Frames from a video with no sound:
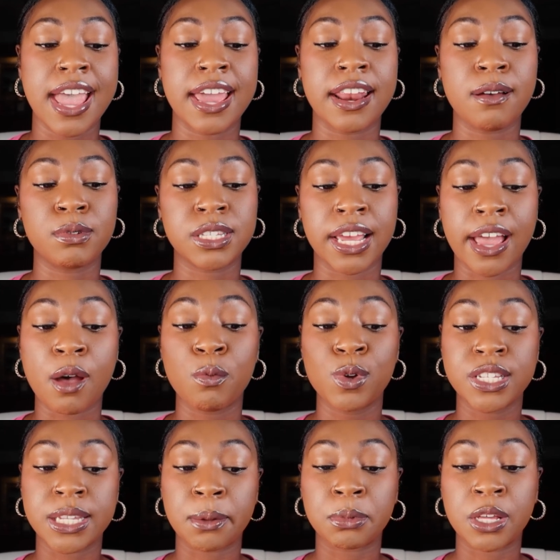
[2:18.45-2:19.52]
And I was like, I
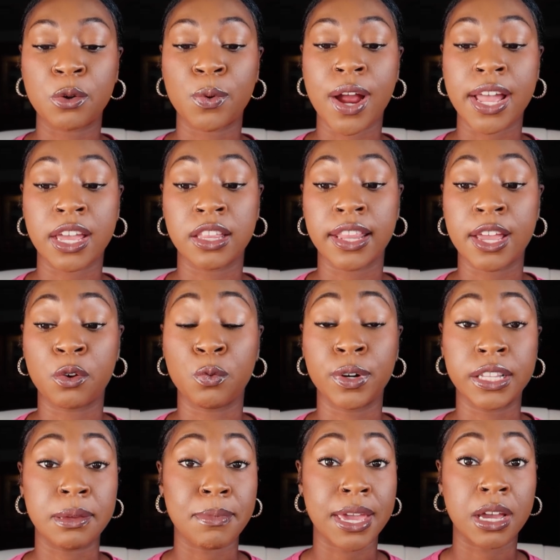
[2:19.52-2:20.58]
want something where I can like
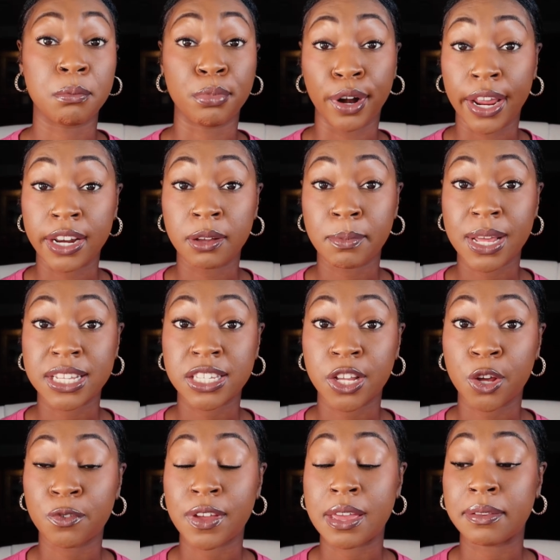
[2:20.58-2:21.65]
really make a brand of myself